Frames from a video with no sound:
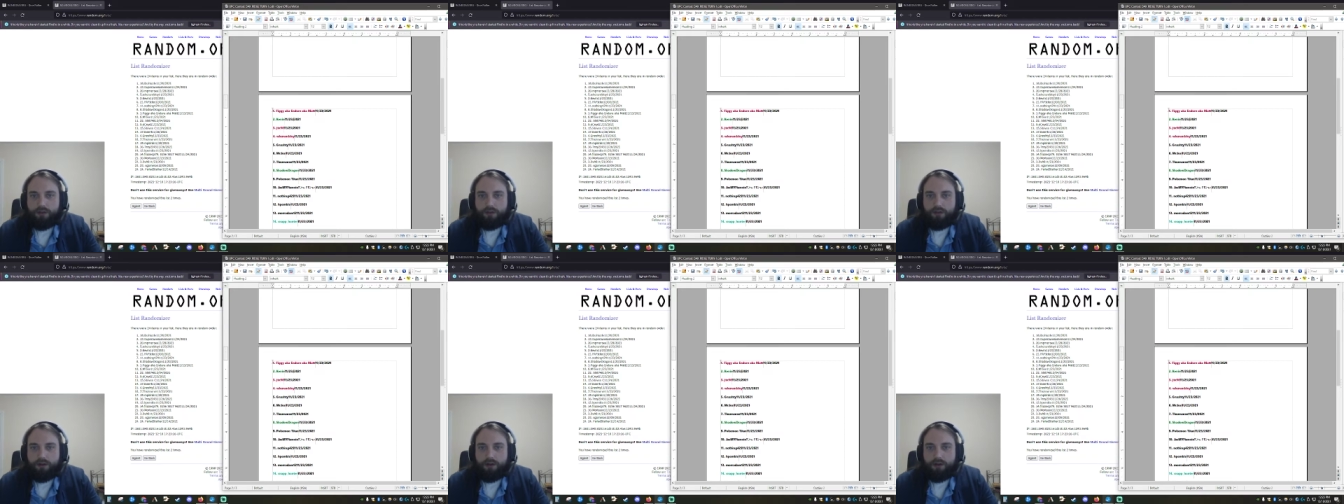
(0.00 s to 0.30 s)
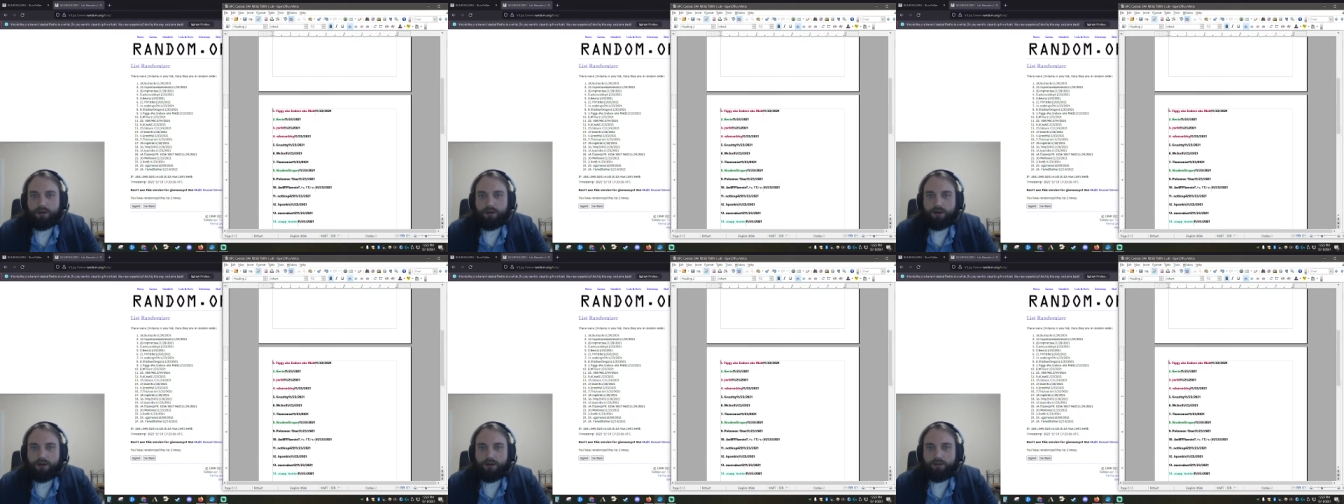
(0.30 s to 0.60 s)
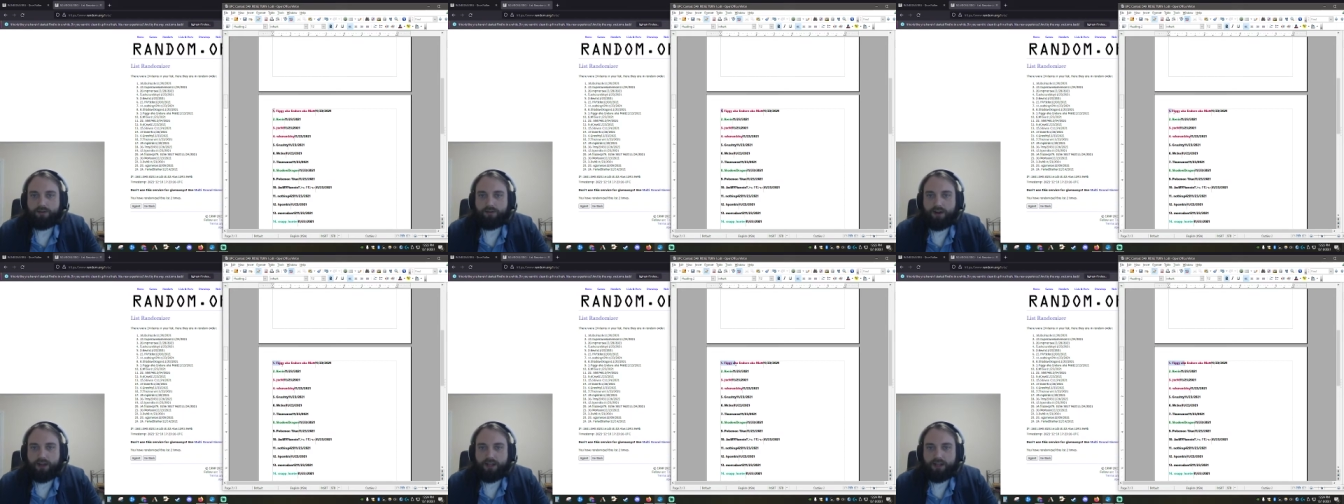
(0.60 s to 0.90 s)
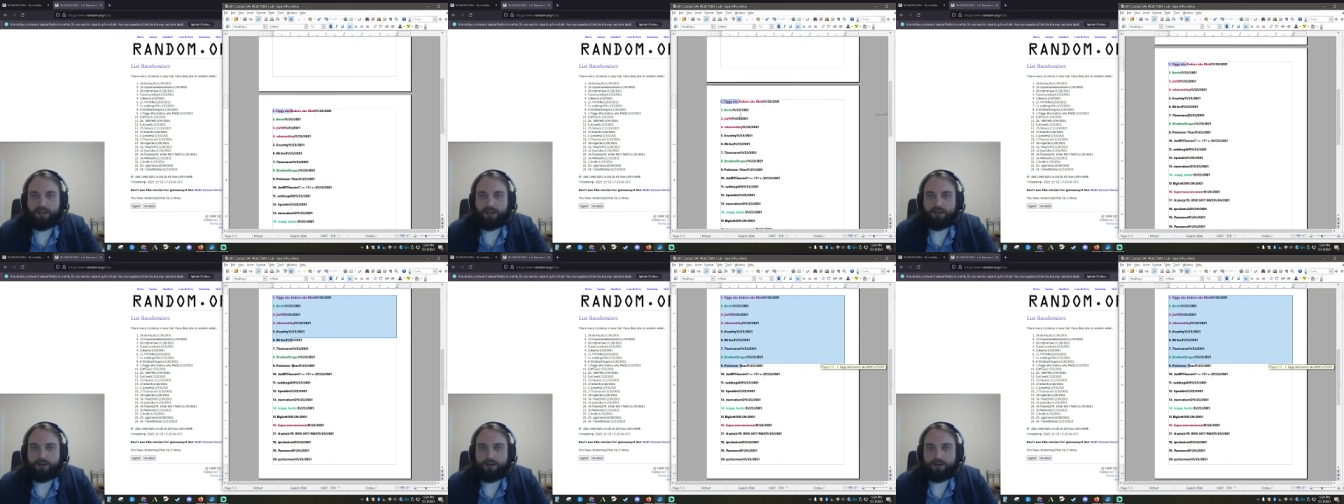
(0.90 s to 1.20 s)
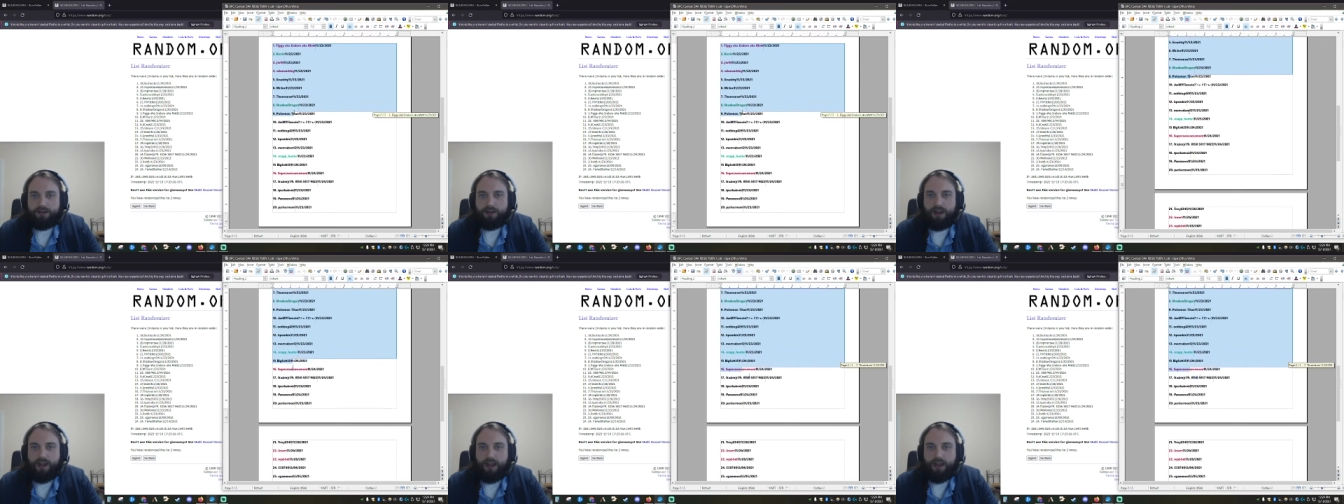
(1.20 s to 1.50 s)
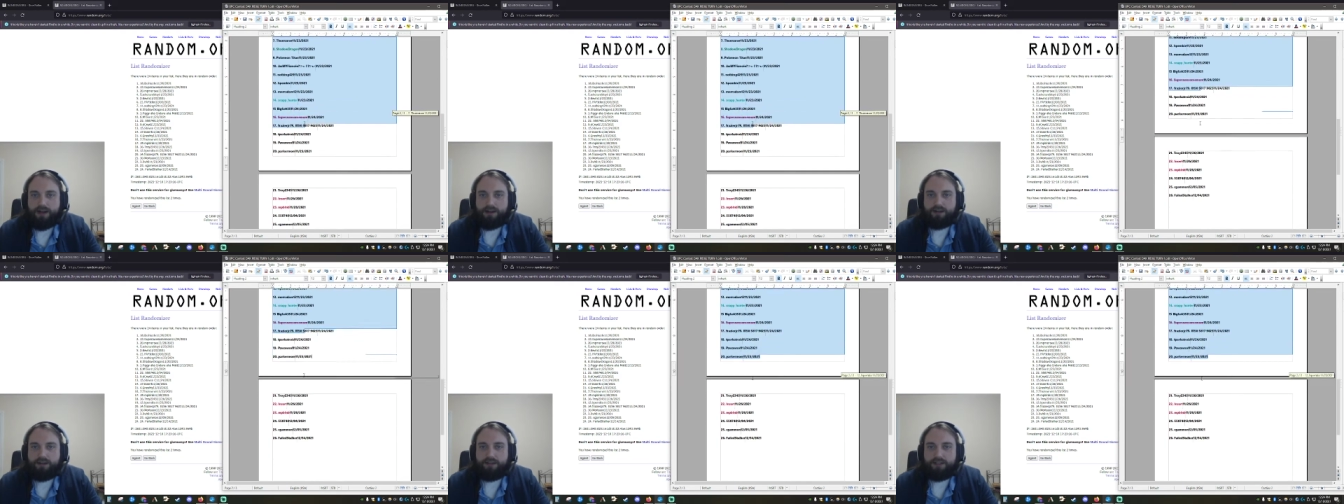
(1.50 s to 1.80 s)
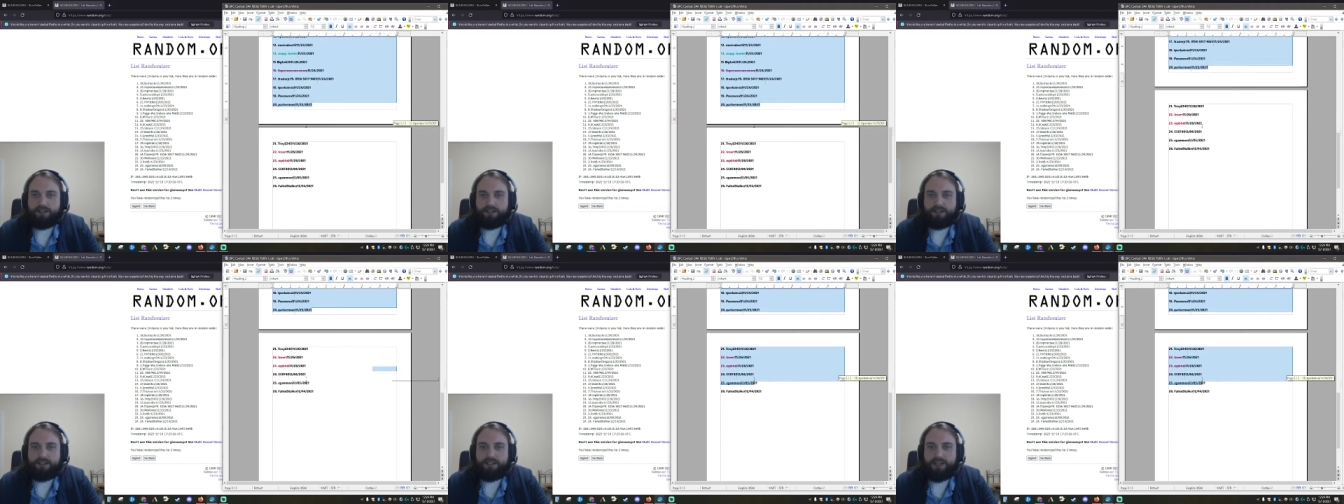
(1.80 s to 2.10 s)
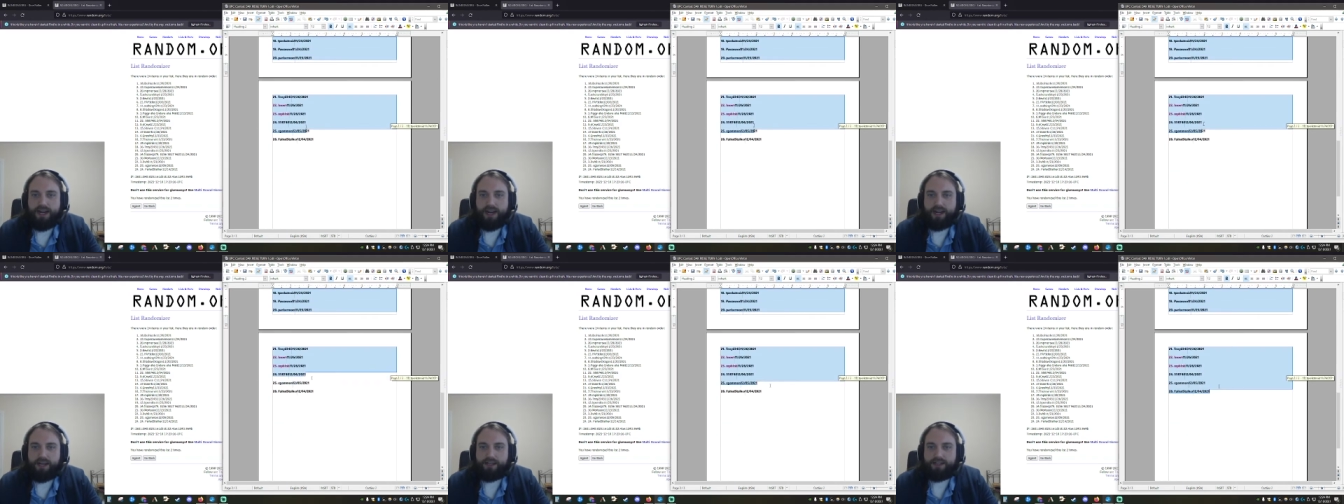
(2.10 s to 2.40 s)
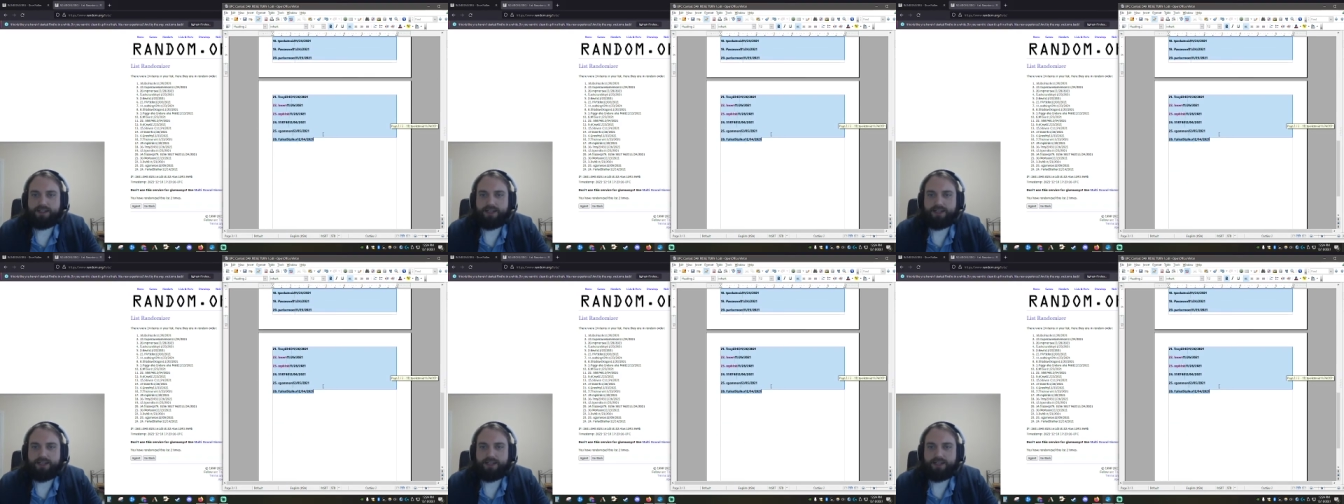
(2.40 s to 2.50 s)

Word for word: Uh, if I can uh, handle this dang